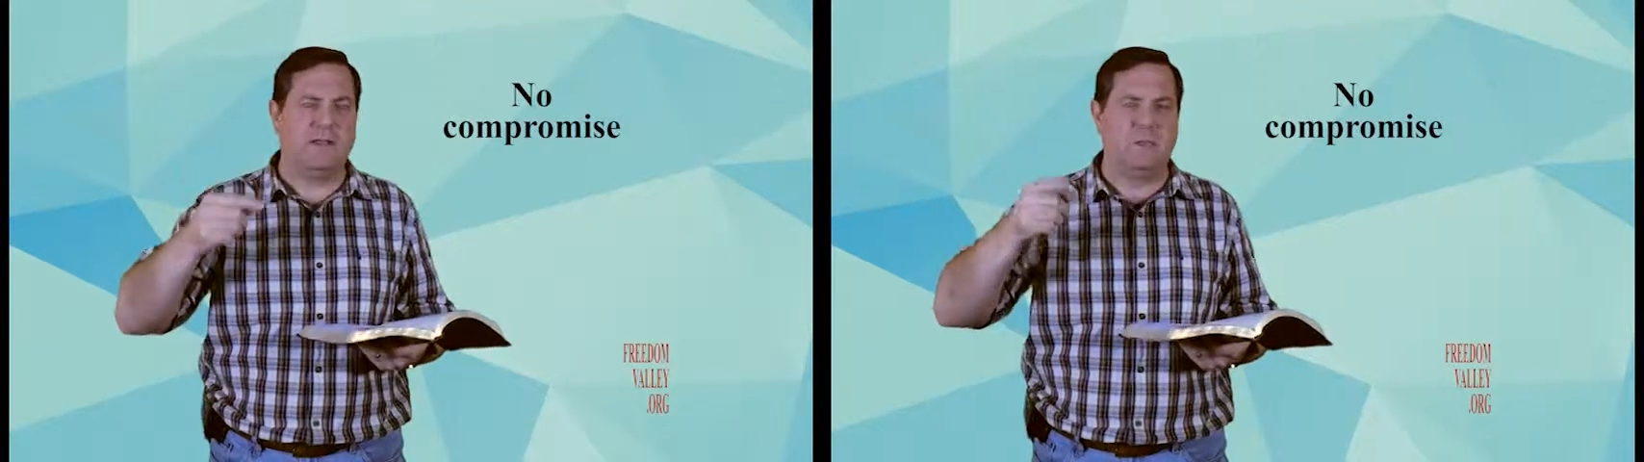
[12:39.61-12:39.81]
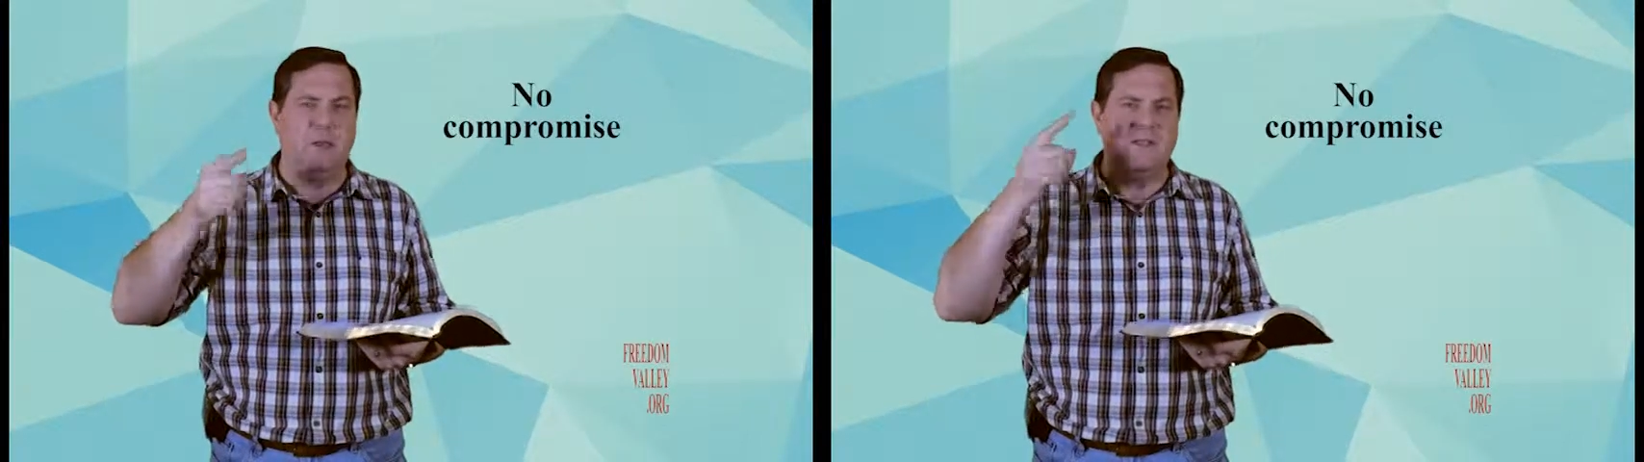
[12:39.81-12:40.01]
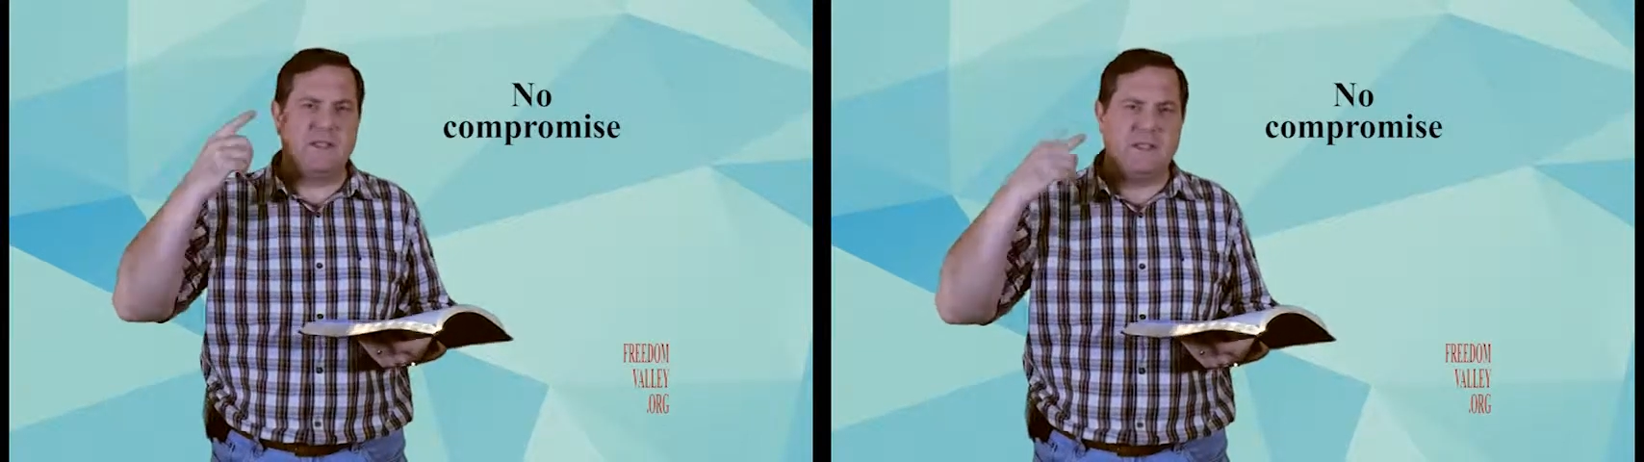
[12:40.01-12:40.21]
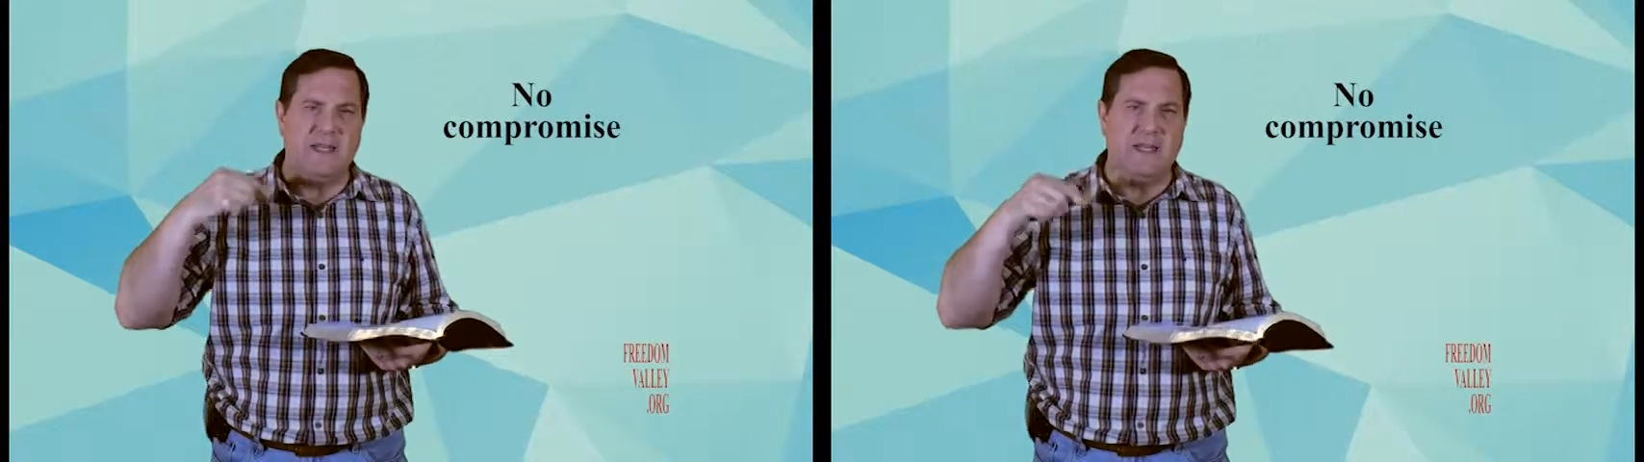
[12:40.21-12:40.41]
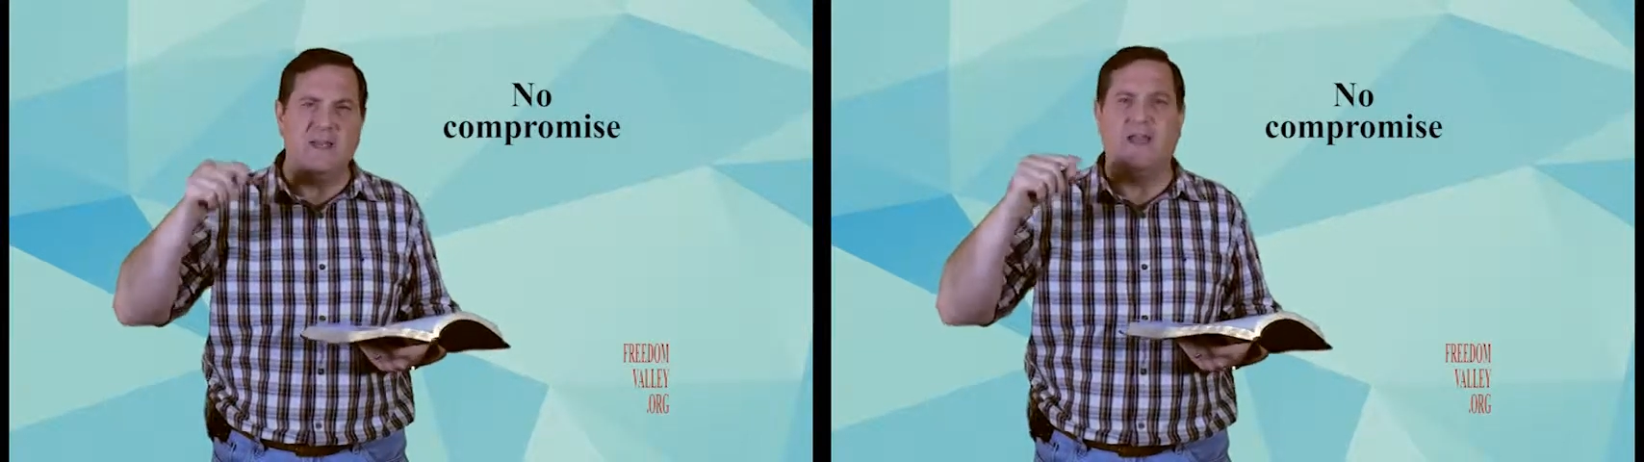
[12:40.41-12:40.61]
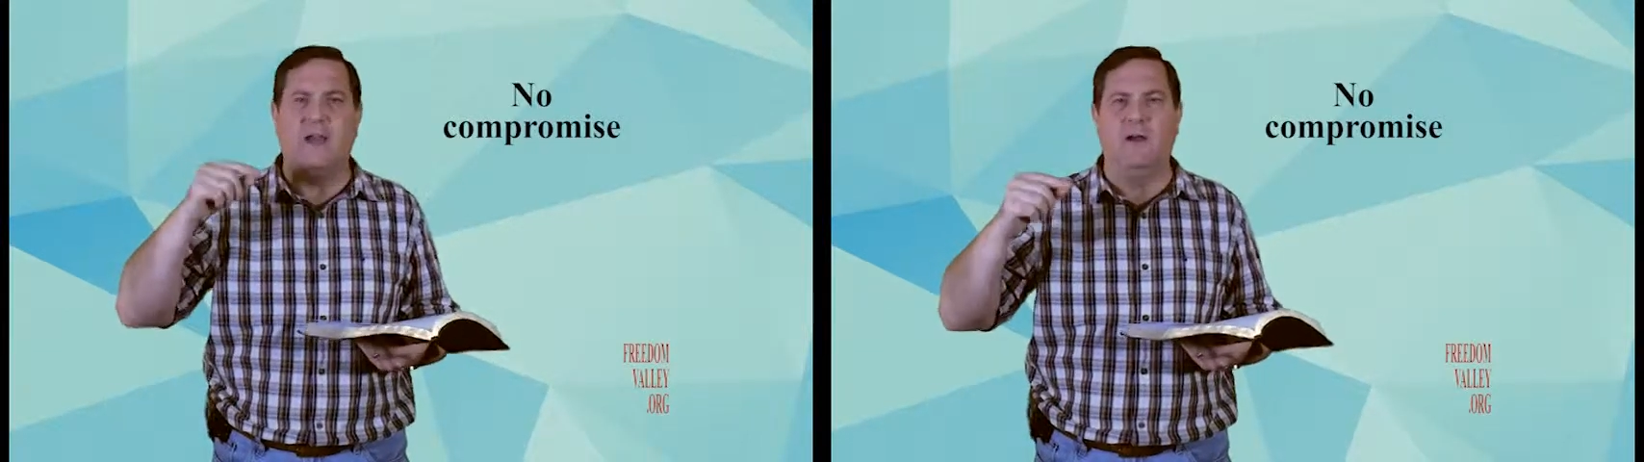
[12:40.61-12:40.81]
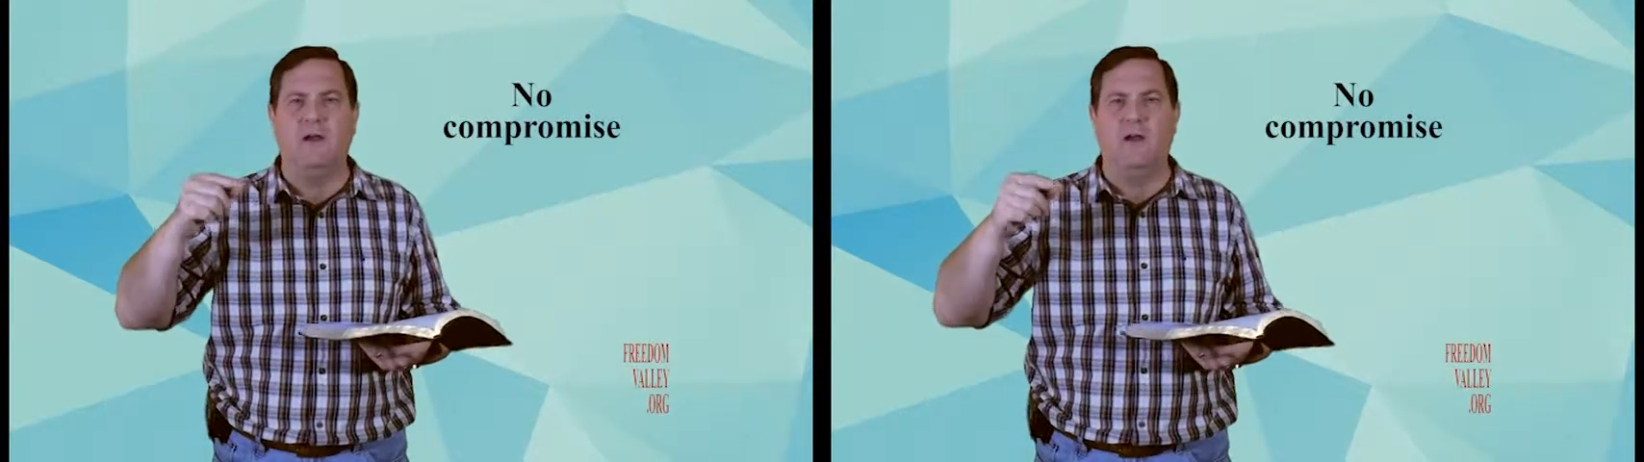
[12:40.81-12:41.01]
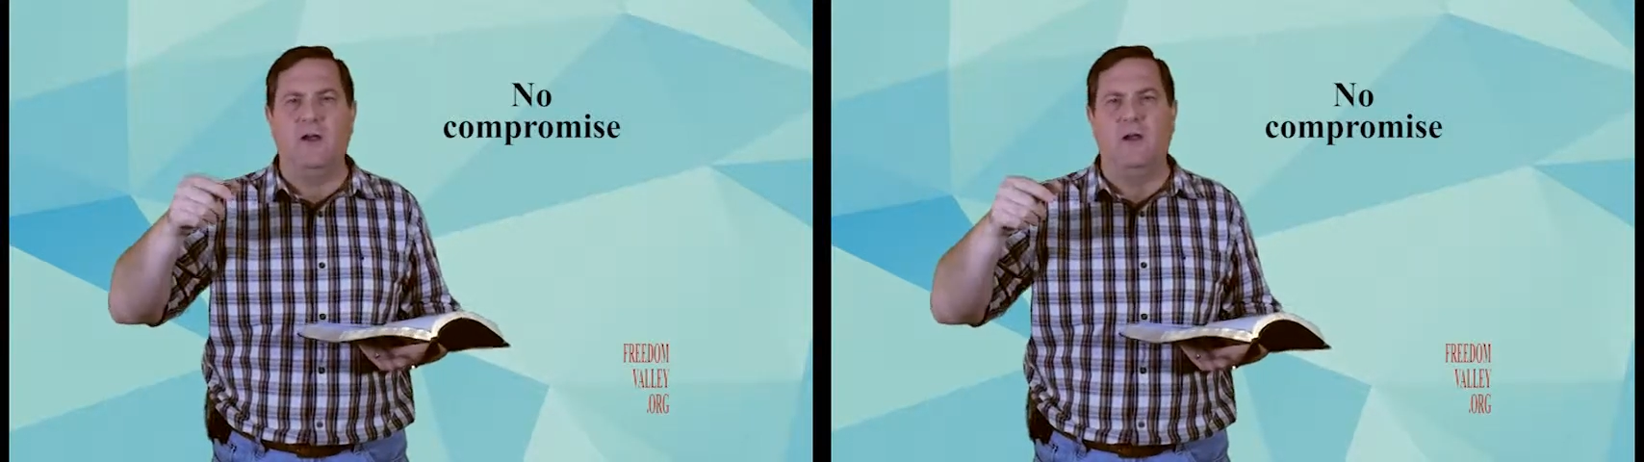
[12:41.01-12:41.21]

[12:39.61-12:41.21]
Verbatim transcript: once it's in there,